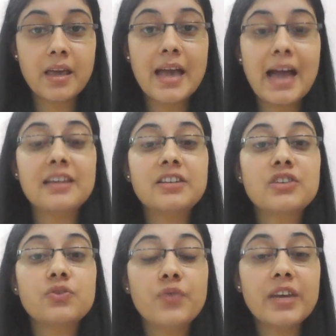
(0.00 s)
and it
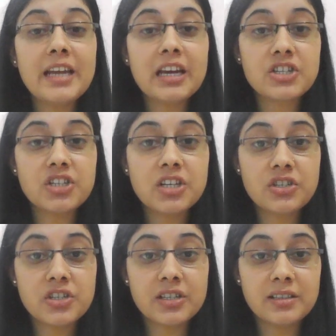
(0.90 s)
is very
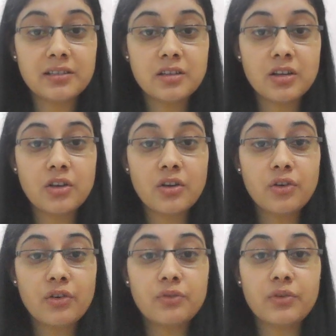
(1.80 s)
essential
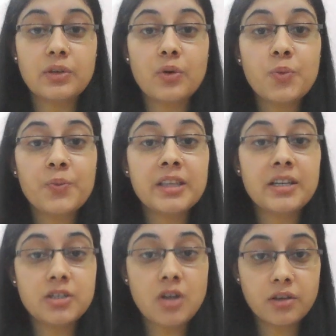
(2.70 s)
for the
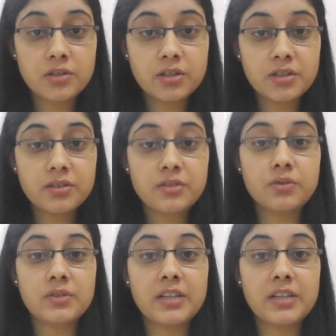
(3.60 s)
homeopathic doctor to